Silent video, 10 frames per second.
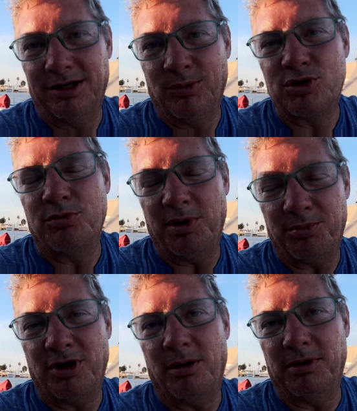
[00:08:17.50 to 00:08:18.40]
which would be a
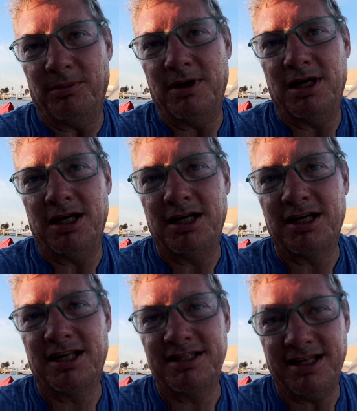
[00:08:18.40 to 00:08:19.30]
problem
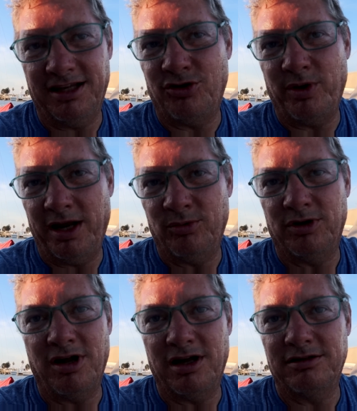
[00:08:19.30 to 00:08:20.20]
because then the rain
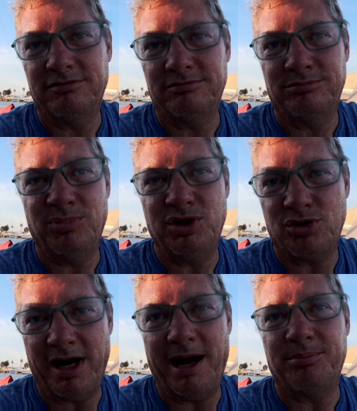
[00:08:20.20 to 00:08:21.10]
would not be
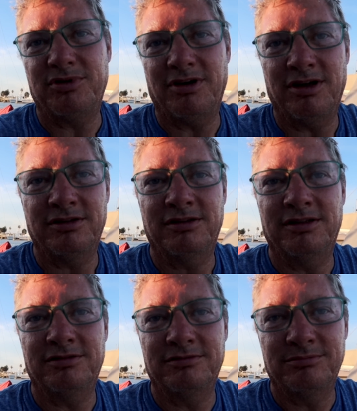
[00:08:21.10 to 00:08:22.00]
trapped on
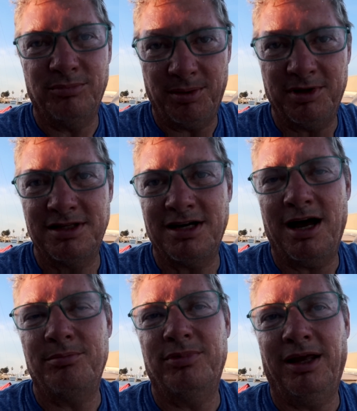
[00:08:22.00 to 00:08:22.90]
the bimini
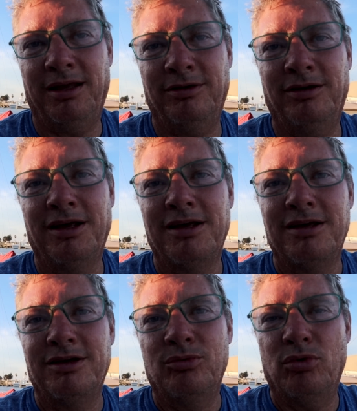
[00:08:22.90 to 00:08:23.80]
top and
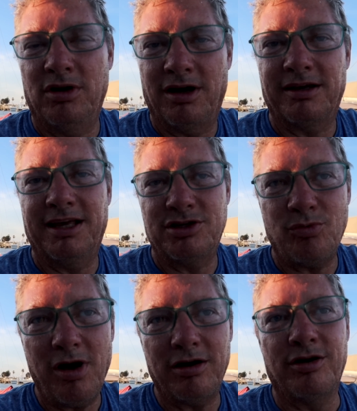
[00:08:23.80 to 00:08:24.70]
would not catch
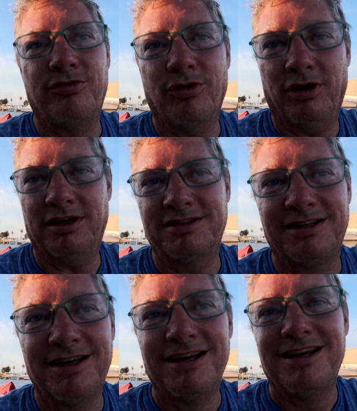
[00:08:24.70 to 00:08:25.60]
water for us.
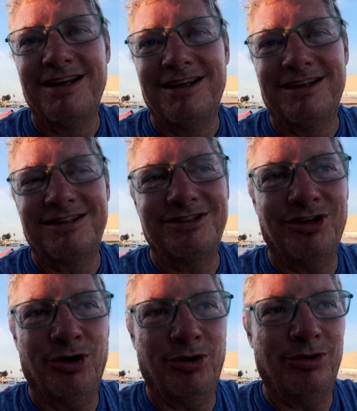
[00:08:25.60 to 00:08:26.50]

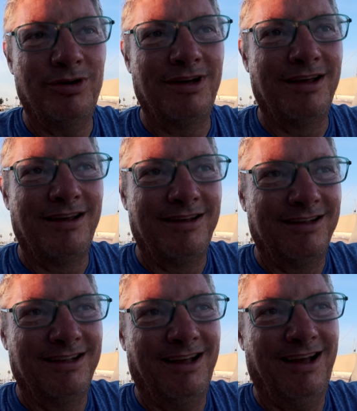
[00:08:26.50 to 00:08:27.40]
So
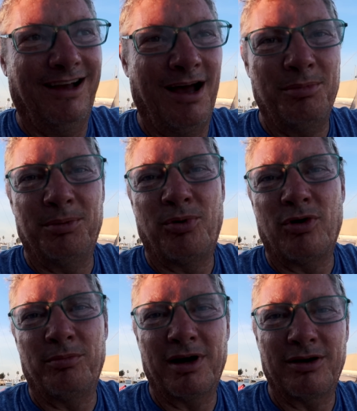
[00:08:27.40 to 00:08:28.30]
I'm gonna
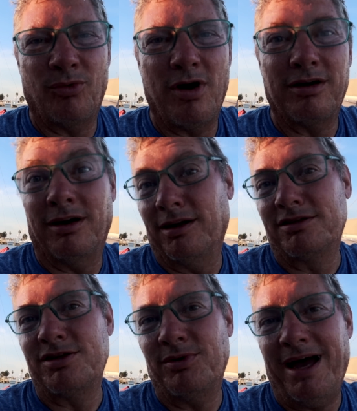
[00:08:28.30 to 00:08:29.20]
pour a bucket of water on it and see what